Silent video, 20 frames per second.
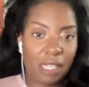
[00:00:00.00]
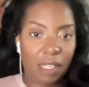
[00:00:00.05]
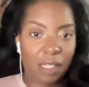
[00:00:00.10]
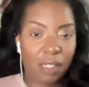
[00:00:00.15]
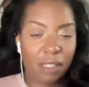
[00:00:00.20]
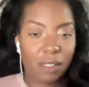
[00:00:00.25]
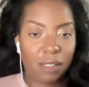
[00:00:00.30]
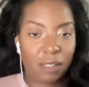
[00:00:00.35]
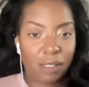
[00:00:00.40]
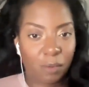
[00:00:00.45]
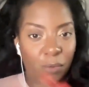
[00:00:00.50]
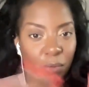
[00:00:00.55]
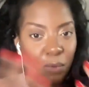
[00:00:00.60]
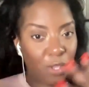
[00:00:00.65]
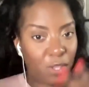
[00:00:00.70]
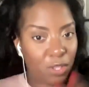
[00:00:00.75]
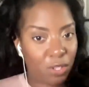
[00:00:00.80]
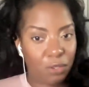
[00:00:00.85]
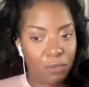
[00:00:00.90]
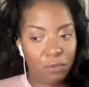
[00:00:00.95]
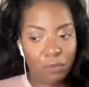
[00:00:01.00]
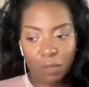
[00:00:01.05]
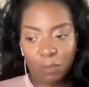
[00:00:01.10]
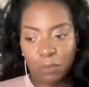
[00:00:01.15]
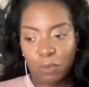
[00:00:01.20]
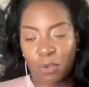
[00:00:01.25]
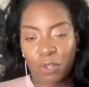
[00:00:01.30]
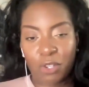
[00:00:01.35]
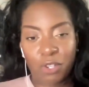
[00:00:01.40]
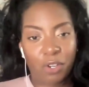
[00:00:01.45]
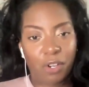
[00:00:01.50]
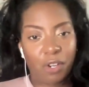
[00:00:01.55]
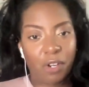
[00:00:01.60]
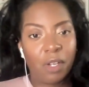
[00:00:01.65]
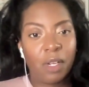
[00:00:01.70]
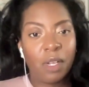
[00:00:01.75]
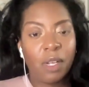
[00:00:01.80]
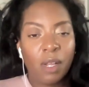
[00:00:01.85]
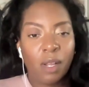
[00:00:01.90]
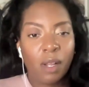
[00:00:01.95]
things with you for
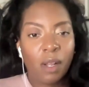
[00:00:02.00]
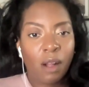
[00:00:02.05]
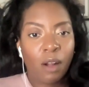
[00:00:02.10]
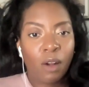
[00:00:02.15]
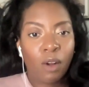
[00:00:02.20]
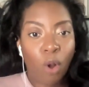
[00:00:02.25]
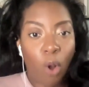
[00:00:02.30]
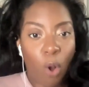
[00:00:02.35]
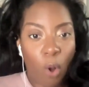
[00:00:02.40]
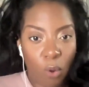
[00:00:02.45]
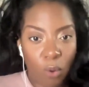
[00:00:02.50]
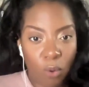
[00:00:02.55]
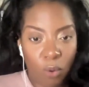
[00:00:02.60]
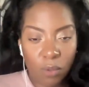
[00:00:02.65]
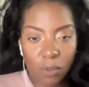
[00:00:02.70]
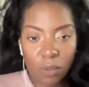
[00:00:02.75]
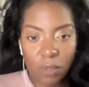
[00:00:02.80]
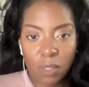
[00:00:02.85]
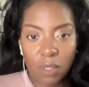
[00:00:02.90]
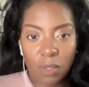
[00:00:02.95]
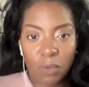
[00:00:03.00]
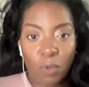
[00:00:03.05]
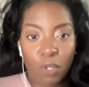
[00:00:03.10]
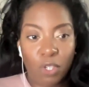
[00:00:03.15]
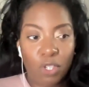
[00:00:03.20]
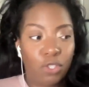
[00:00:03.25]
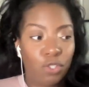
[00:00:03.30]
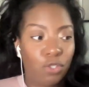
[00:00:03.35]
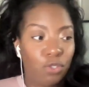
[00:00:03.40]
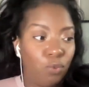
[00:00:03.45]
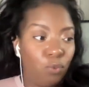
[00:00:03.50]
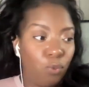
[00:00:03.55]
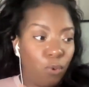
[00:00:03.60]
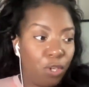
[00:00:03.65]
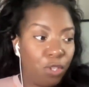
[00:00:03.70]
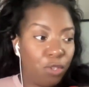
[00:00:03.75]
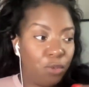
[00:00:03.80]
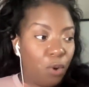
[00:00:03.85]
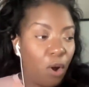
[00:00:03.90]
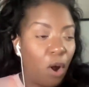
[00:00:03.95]
your goals, what you
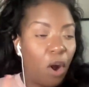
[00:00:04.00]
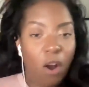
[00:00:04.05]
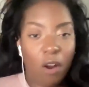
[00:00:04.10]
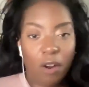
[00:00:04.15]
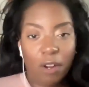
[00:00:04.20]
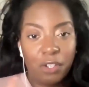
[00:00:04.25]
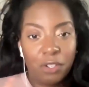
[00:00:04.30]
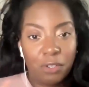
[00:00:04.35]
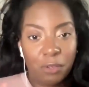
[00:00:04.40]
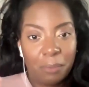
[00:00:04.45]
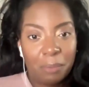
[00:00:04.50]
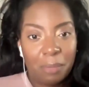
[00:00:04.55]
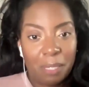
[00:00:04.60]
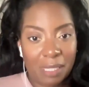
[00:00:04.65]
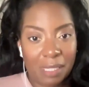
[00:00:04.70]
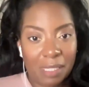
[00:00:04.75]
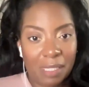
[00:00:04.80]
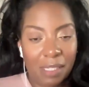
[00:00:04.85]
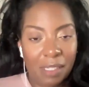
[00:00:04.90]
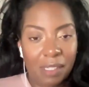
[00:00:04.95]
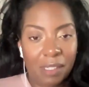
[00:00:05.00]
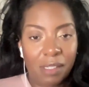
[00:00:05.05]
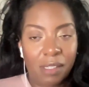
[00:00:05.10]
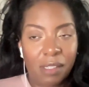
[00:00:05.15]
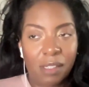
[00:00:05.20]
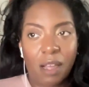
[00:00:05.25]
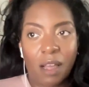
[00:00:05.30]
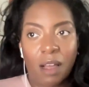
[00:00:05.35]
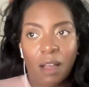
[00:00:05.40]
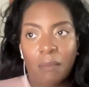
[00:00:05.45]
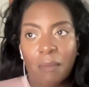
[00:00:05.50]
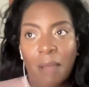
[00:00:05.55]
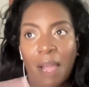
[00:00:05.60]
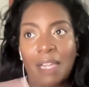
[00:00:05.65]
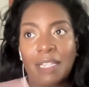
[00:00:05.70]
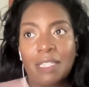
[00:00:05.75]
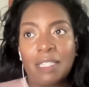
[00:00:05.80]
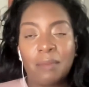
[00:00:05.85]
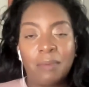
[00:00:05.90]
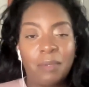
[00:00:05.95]
where you are in your business. Um,
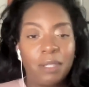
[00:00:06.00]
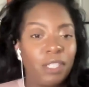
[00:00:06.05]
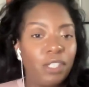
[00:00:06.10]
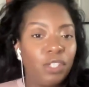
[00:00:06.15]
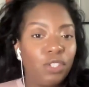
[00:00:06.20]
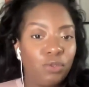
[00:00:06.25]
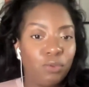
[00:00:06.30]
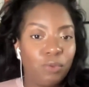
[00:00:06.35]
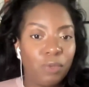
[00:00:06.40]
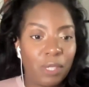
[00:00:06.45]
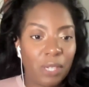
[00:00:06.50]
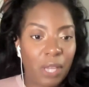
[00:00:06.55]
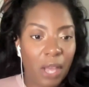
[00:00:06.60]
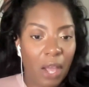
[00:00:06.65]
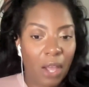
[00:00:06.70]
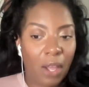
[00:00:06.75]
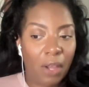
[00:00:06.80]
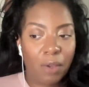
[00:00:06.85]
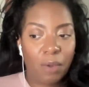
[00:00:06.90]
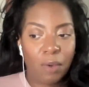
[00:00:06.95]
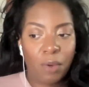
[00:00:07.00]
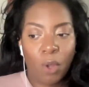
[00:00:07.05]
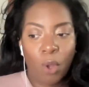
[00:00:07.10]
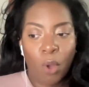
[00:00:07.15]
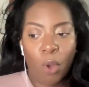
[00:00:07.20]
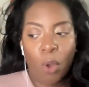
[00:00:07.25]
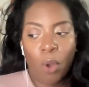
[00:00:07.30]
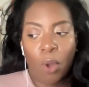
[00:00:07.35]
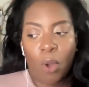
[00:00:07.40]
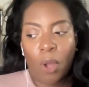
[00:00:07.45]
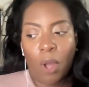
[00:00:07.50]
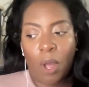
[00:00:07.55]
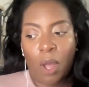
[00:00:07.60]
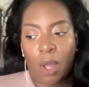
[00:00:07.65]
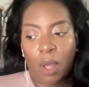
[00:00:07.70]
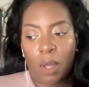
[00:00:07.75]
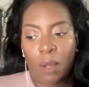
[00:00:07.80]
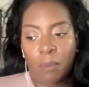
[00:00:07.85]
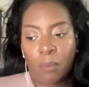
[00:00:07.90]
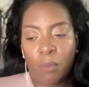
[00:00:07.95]
I typically do not
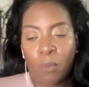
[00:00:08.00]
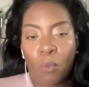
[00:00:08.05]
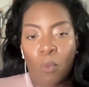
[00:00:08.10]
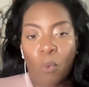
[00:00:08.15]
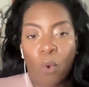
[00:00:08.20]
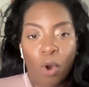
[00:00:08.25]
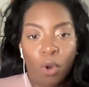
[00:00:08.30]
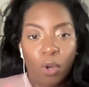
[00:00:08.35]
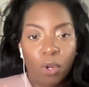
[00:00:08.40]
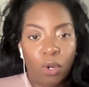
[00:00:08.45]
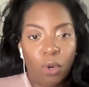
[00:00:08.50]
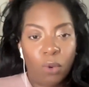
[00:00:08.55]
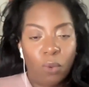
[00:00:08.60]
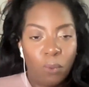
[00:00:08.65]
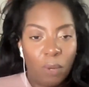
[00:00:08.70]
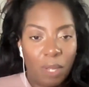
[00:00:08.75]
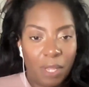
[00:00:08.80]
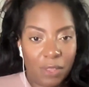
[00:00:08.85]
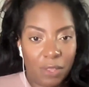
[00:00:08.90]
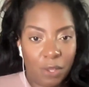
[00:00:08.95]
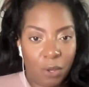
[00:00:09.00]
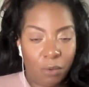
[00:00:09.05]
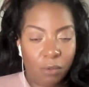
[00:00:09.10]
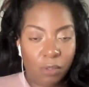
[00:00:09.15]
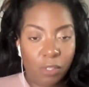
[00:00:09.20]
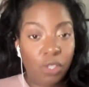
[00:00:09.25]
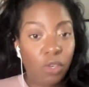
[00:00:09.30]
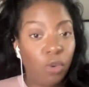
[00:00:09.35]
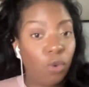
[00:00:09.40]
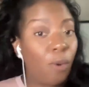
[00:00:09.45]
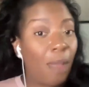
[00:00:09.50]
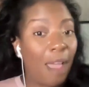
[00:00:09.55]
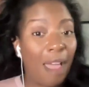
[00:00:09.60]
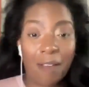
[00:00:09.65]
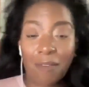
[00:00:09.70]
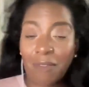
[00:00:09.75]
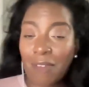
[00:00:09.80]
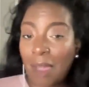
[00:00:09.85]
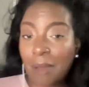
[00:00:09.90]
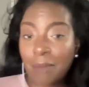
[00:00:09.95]
um, work with those who
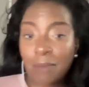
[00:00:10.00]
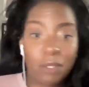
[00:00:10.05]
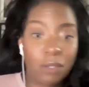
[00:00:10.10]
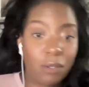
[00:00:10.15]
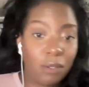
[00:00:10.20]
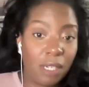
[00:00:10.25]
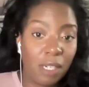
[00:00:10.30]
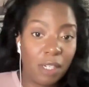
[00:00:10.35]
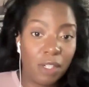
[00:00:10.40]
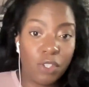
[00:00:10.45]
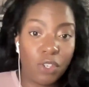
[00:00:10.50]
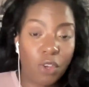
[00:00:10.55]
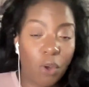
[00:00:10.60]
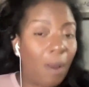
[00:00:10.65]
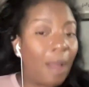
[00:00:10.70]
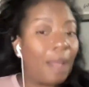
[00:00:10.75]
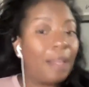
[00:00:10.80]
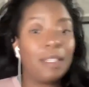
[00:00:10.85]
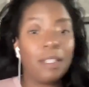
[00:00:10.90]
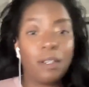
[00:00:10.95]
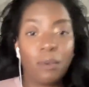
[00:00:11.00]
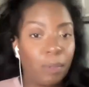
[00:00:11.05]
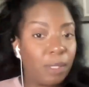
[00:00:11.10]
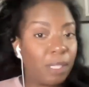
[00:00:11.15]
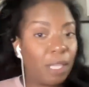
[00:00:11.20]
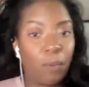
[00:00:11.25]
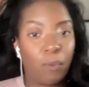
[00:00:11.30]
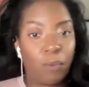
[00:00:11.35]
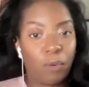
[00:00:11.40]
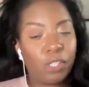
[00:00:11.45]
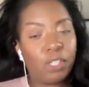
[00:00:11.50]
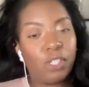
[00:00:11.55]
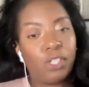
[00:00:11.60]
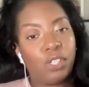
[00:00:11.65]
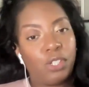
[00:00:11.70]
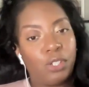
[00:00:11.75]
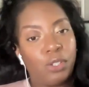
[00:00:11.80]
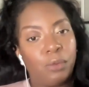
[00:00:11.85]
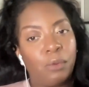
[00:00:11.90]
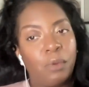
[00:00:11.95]
have absolutely no idea what they want
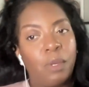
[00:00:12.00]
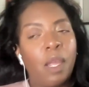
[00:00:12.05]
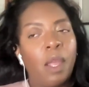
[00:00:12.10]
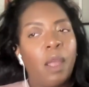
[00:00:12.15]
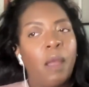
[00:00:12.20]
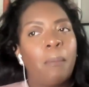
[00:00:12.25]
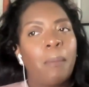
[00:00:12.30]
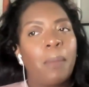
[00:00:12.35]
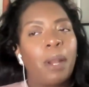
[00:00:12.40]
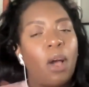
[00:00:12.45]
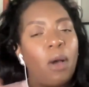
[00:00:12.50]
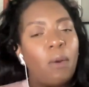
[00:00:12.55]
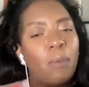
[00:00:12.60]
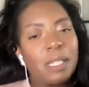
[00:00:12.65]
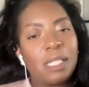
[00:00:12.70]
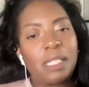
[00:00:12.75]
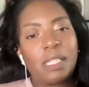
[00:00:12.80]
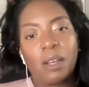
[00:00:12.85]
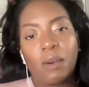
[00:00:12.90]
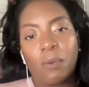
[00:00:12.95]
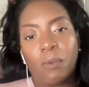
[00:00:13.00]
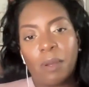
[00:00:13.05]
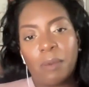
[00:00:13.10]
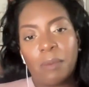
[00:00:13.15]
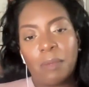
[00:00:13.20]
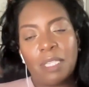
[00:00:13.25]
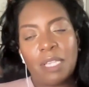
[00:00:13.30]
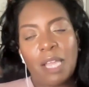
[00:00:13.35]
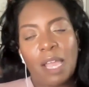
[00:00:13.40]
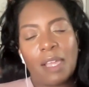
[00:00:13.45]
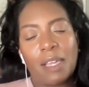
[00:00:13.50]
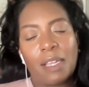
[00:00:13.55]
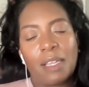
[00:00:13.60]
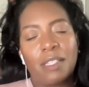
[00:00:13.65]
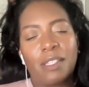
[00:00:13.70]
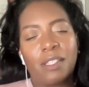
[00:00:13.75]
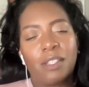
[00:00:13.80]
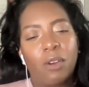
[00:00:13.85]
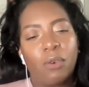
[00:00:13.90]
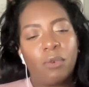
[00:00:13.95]
to do. But I always tell women like
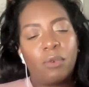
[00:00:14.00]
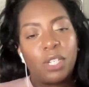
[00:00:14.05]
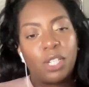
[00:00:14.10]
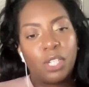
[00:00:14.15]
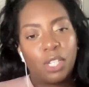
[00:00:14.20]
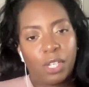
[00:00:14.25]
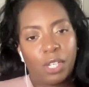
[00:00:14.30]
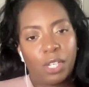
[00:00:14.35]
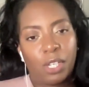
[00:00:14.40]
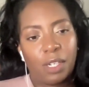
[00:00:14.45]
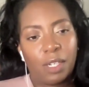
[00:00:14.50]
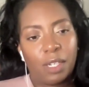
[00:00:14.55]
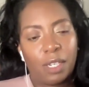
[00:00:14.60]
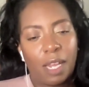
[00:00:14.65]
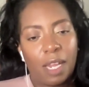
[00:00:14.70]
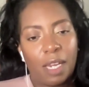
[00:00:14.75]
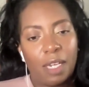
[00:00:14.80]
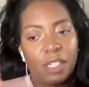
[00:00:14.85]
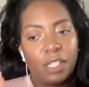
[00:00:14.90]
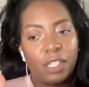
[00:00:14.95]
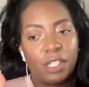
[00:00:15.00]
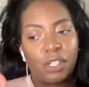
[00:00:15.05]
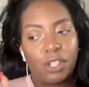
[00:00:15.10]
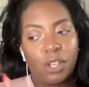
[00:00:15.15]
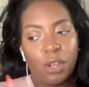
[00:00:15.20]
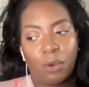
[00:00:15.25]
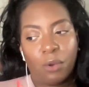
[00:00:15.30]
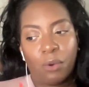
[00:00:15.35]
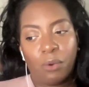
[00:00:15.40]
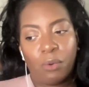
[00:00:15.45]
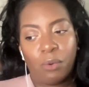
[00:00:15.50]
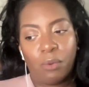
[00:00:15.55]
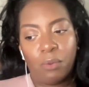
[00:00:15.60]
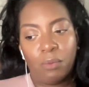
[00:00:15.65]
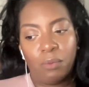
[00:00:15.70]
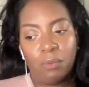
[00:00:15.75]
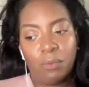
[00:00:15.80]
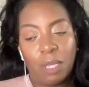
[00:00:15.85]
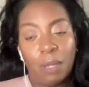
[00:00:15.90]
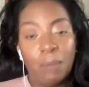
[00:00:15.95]
it's so good and it's
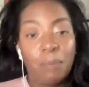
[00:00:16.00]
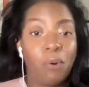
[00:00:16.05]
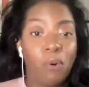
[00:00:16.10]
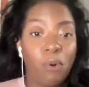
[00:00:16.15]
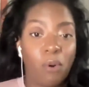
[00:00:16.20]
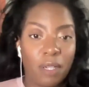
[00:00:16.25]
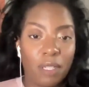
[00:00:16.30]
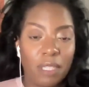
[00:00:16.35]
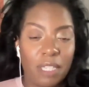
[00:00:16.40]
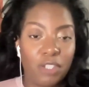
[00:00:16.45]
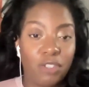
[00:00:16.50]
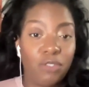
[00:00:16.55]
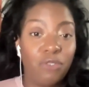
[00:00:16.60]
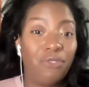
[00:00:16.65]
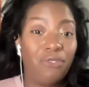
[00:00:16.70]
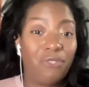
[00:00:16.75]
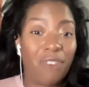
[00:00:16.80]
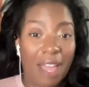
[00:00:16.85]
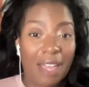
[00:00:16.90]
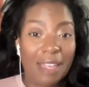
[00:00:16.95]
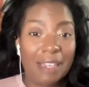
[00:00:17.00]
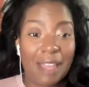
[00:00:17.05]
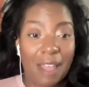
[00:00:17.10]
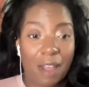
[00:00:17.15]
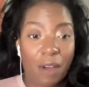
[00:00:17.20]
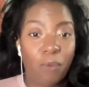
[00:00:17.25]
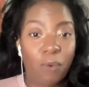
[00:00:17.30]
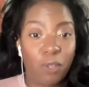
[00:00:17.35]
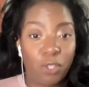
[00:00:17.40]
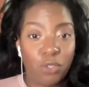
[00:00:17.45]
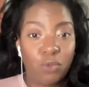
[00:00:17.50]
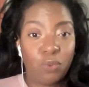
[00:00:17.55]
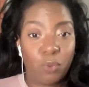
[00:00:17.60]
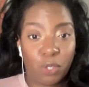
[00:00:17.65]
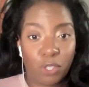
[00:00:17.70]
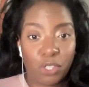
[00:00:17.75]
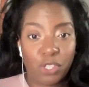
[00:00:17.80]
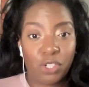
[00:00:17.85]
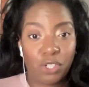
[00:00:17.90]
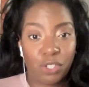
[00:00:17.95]
so important that you find out what you
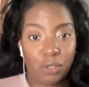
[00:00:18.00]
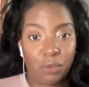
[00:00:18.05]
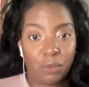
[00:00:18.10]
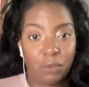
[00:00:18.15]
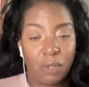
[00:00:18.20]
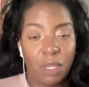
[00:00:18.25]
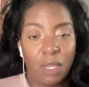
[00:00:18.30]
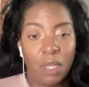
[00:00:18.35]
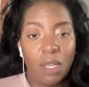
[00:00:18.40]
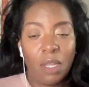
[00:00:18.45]
want to do.